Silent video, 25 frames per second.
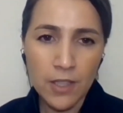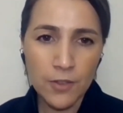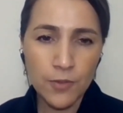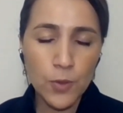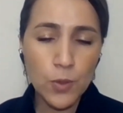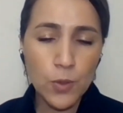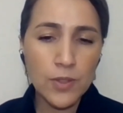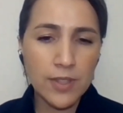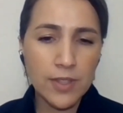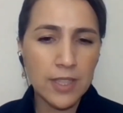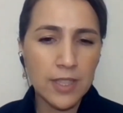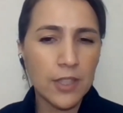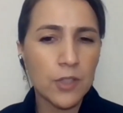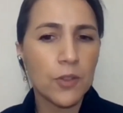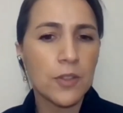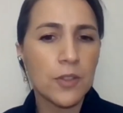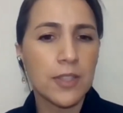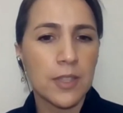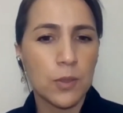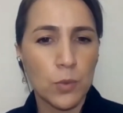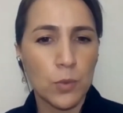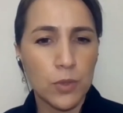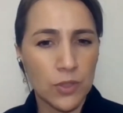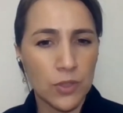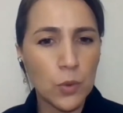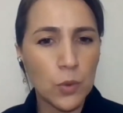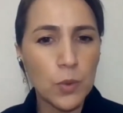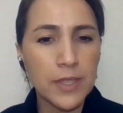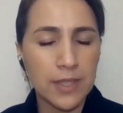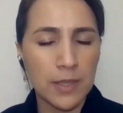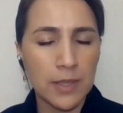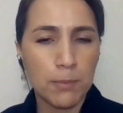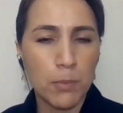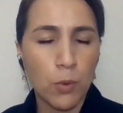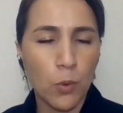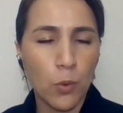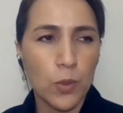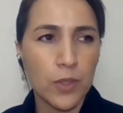Food security was always
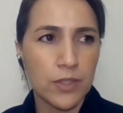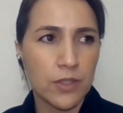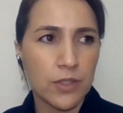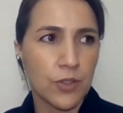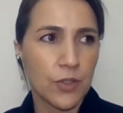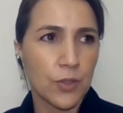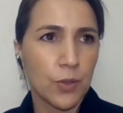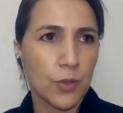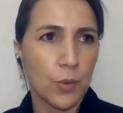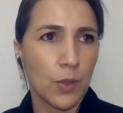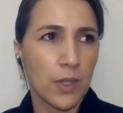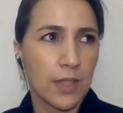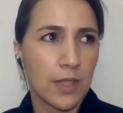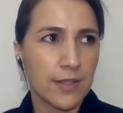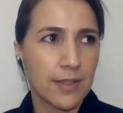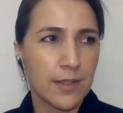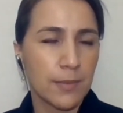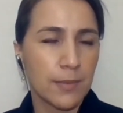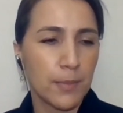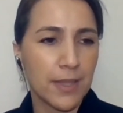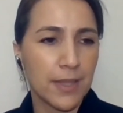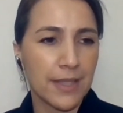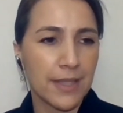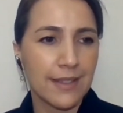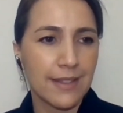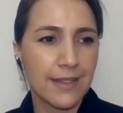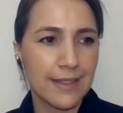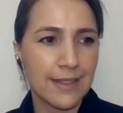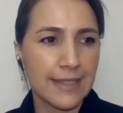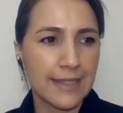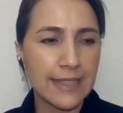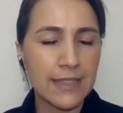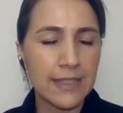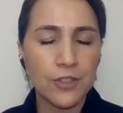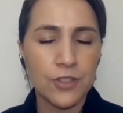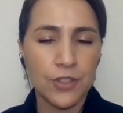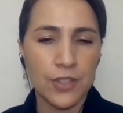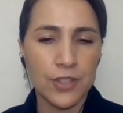important to us, but the
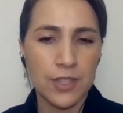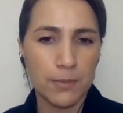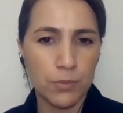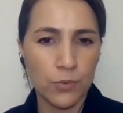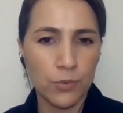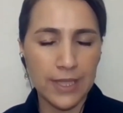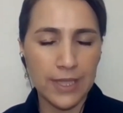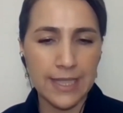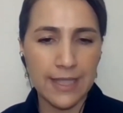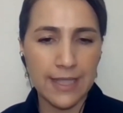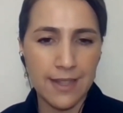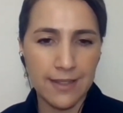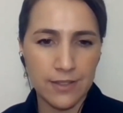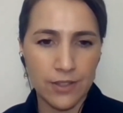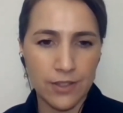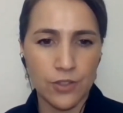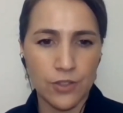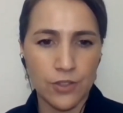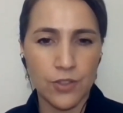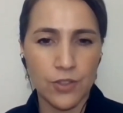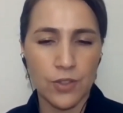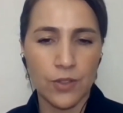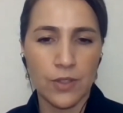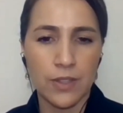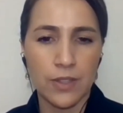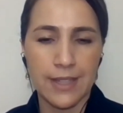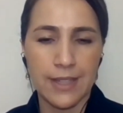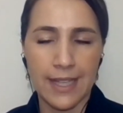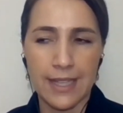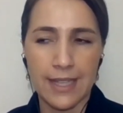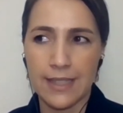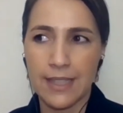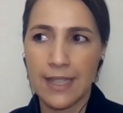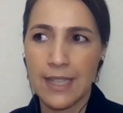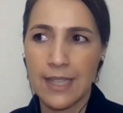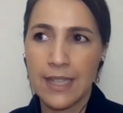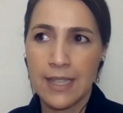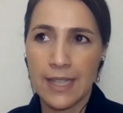leadership really understood
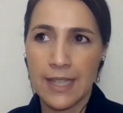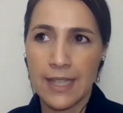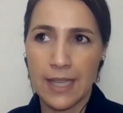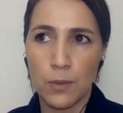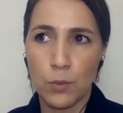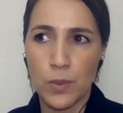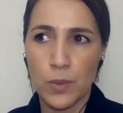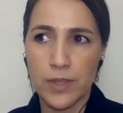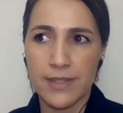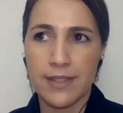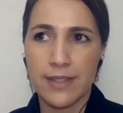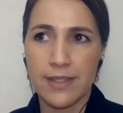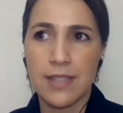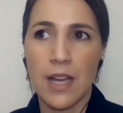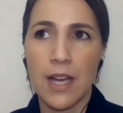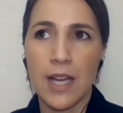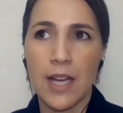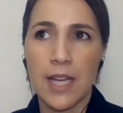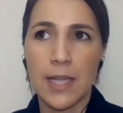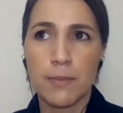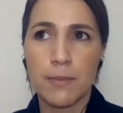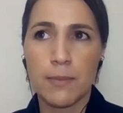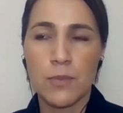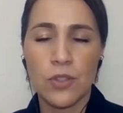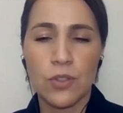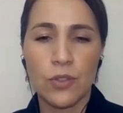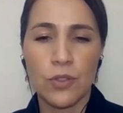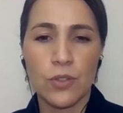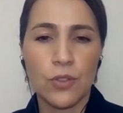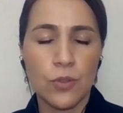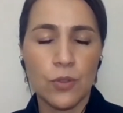that It was time to